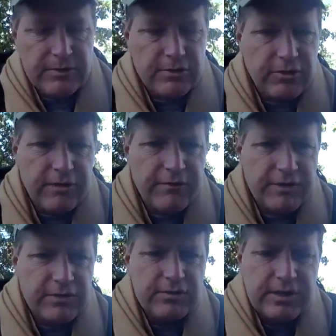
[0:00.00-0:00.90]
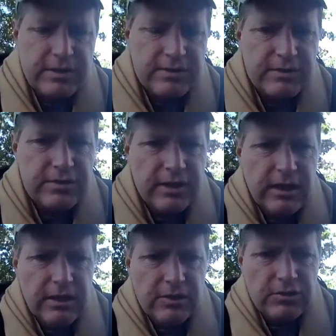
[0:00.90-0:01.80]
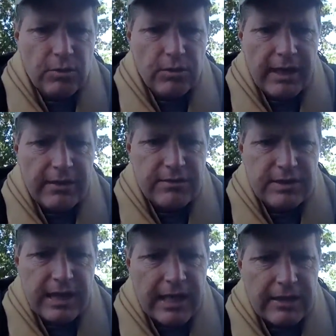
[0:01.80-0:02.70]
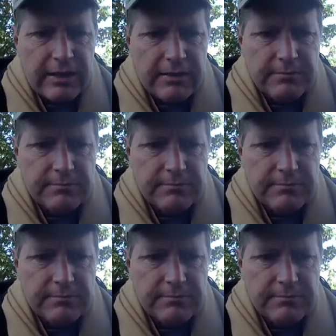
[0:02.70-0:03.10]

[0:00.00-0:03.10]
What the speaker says: So try to fix those sentences. Scroll down, see how you did.